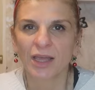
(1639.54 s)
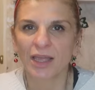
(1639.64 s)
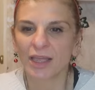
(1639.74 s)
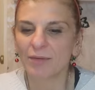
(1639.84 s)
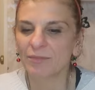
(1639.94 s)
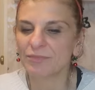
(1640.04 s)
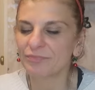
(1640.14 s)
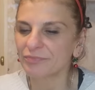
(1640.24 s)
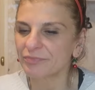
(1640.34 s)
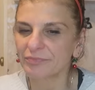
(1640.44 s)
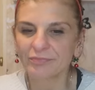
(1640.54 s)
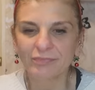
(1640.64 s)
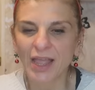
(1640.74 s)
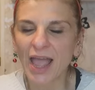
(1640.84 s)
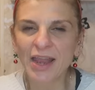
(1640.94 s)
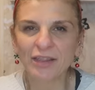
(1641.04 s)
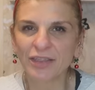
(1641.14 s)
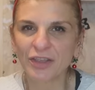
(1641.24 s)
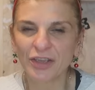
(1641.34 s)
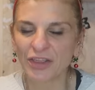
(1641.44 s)

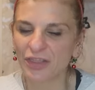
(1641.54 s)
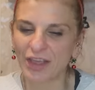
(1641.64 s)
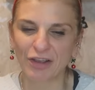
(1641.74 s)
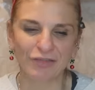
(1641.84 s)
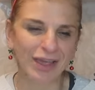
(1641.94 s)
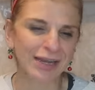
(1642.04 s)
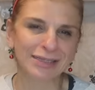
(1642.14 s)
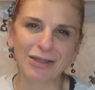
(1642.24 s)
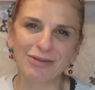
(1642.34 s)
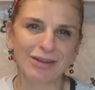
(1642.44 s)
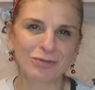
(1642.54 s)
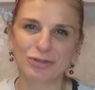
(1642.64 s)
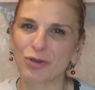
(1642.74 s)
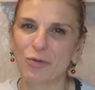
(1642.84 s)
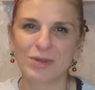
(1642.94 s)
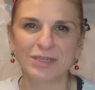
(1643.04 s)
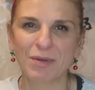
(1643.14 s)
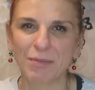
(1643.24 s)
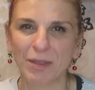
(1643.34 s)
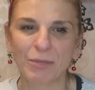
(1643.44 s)
Anything you can think of, get it down in those comments,
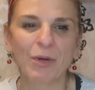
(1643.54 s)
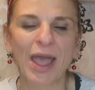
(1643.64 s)
my people.